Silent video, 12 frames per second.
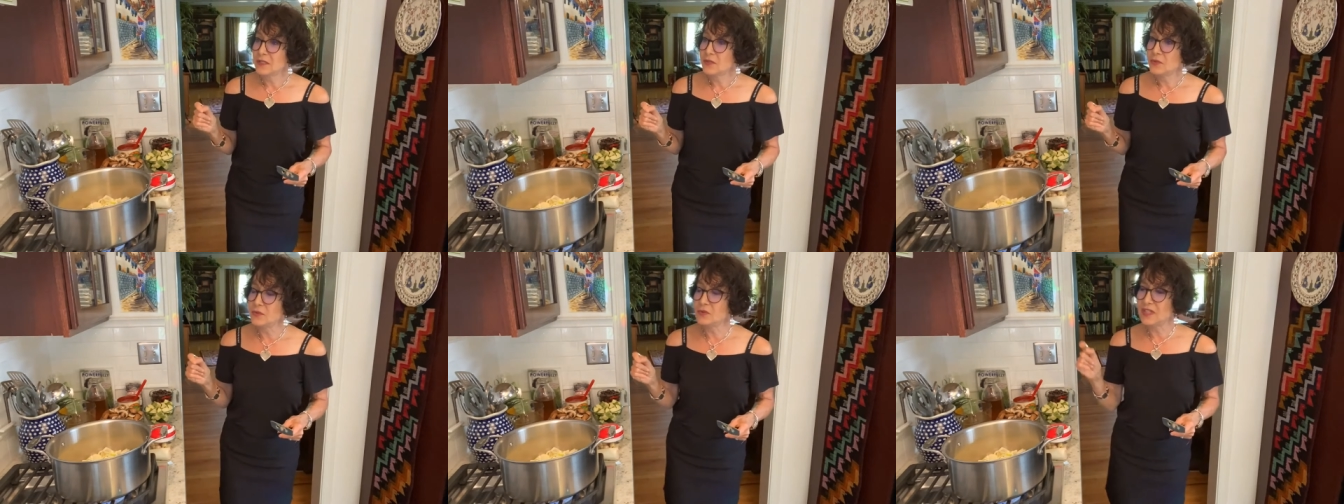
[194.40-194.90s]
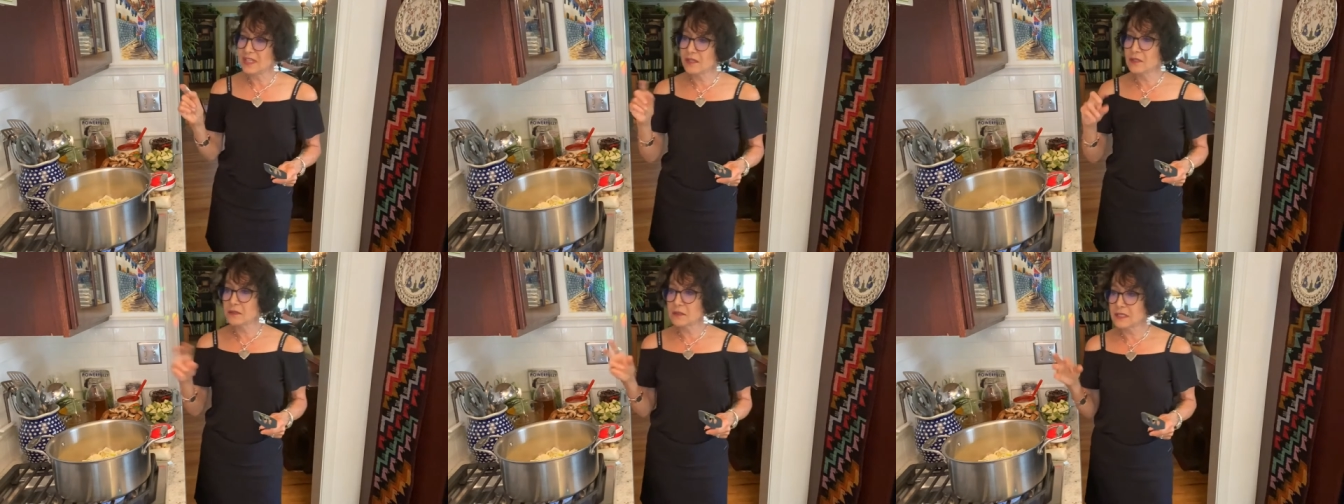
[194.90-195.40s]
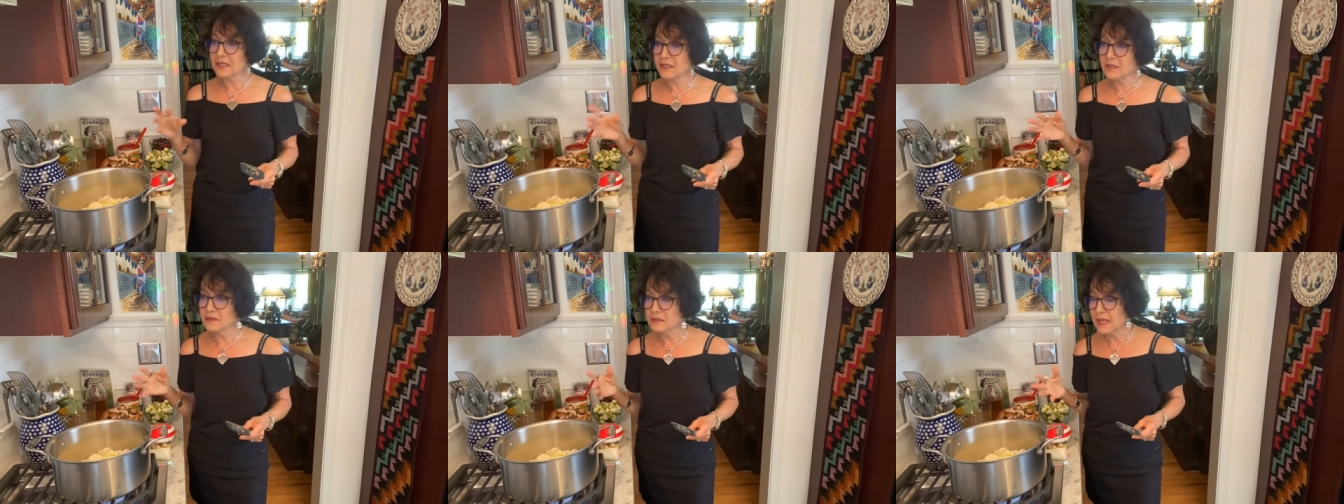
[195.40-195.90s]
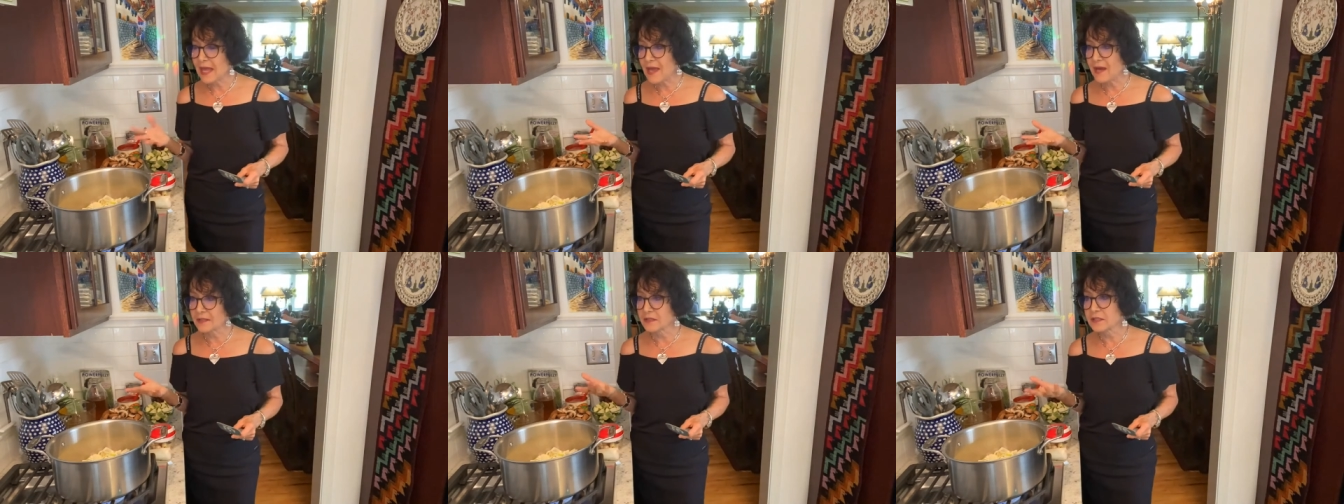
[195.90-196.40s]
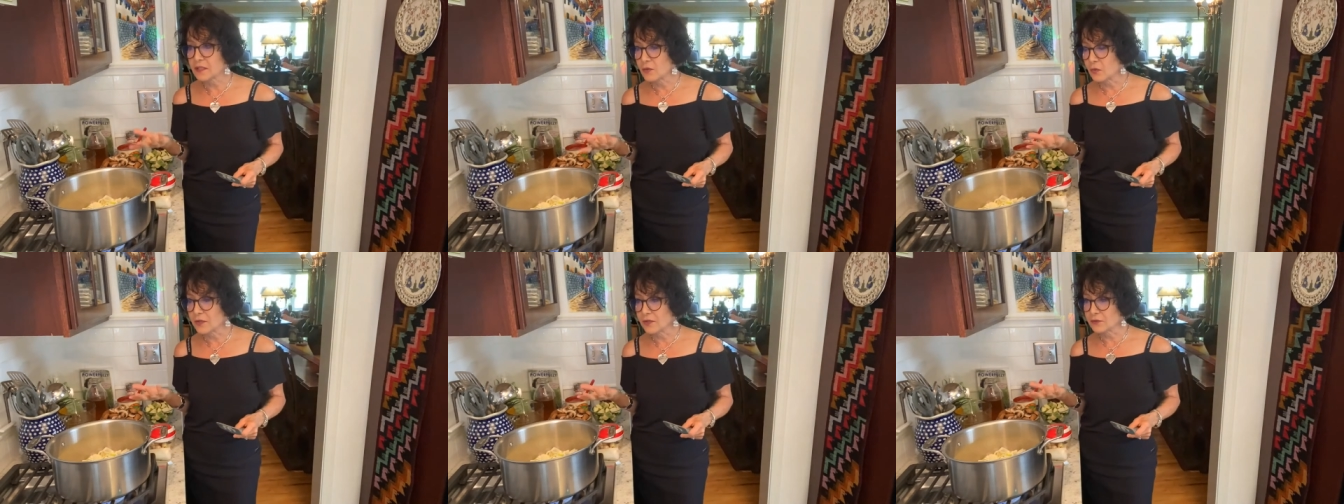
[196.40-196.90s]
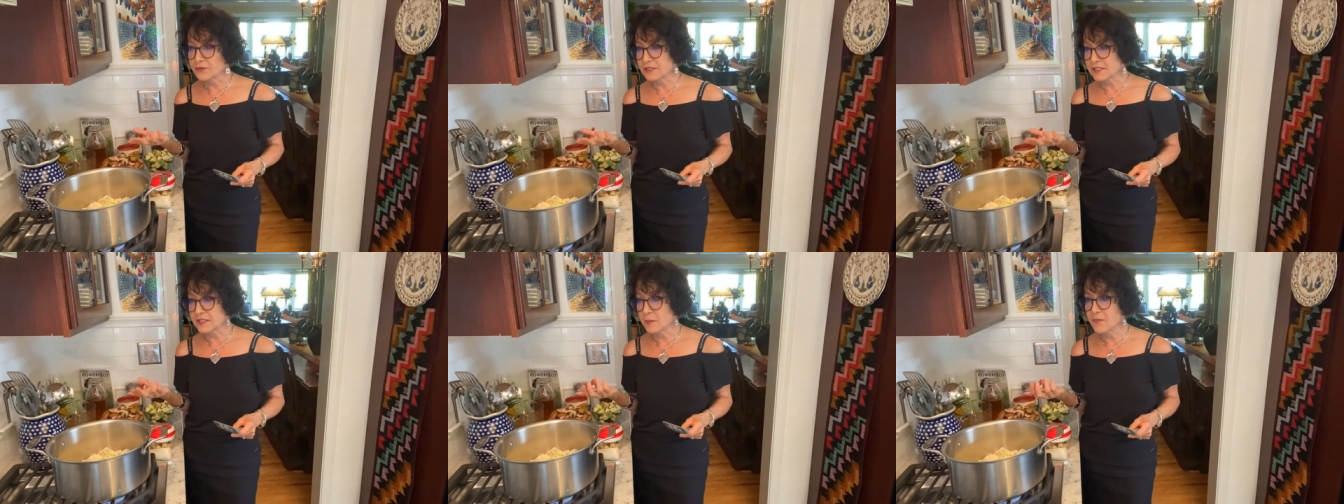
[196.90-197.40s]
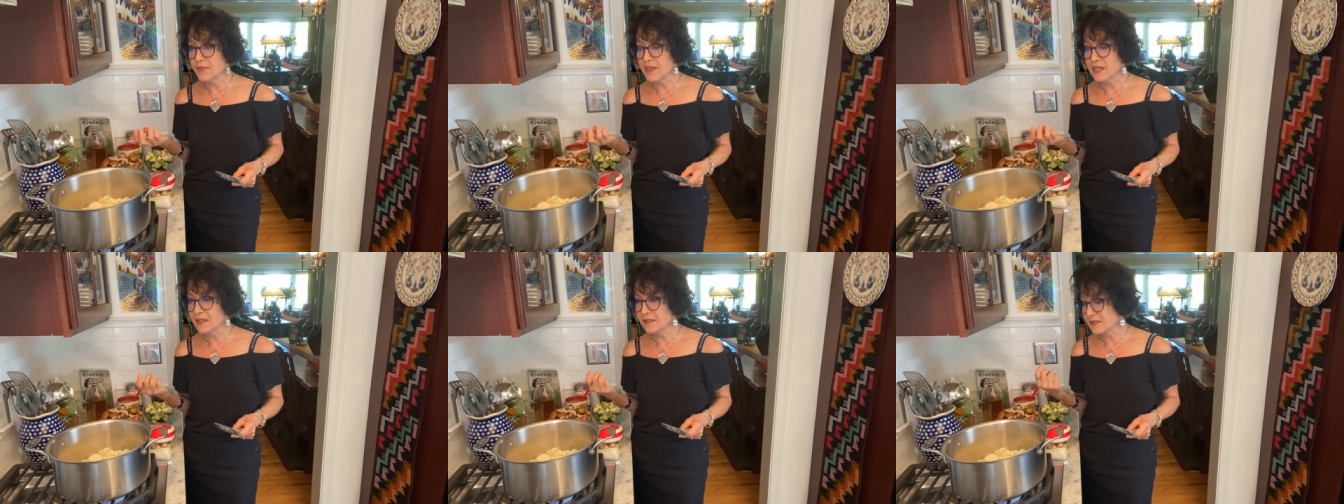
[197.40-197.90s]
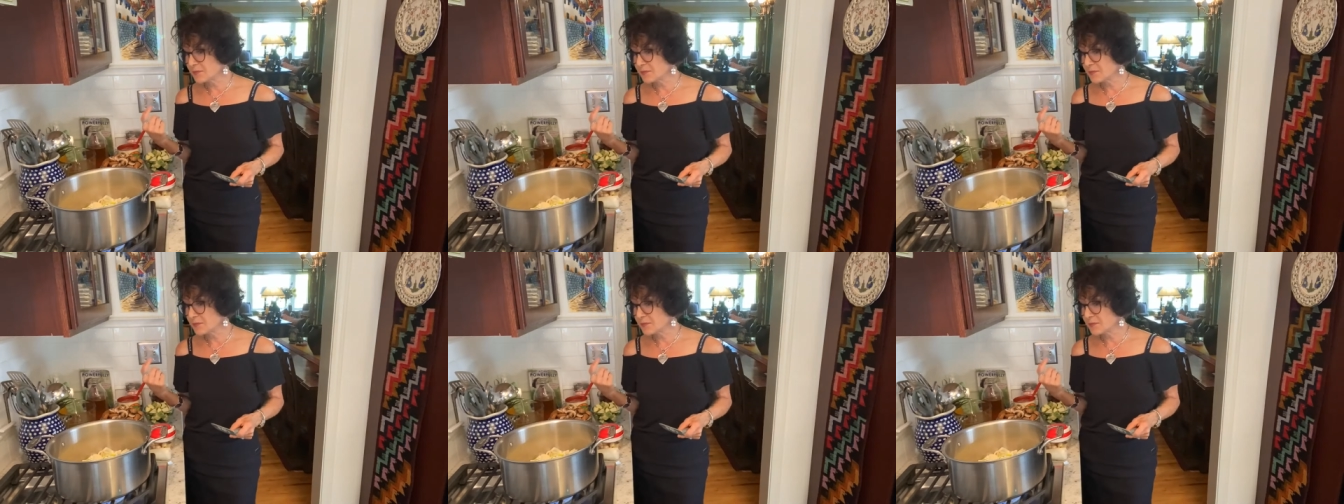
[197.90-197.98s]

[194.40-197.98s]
Who he'll he'll add a little oil to some things,